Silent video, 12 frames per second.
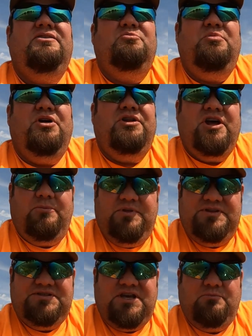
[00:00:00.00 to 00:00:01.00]
to build up
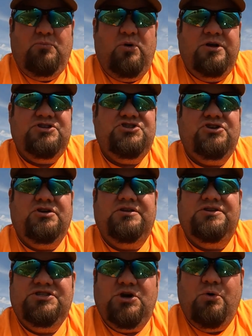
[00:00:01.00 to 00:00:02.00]
the sub-moisture,
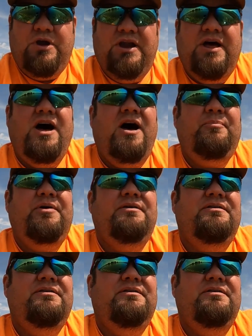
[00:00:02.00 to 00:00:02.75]
to soak it up,